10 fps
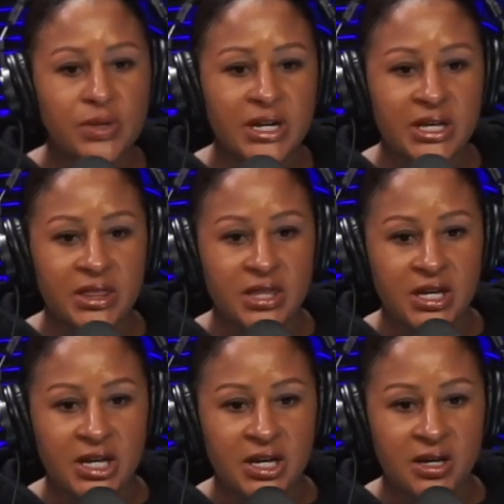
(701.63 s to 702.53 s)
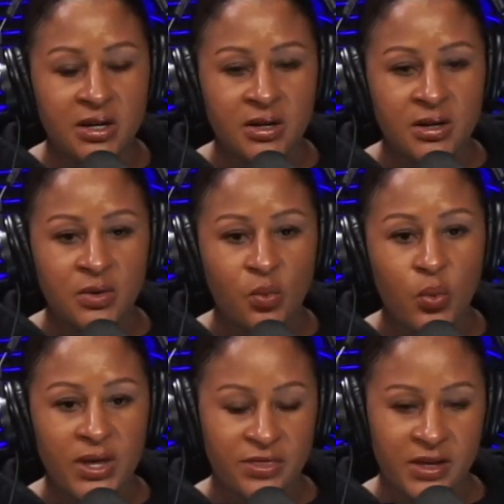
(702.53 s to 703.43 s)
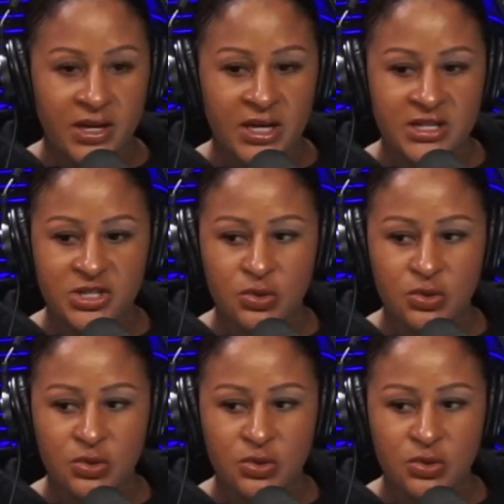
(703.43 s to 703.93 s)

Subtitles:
anything with it.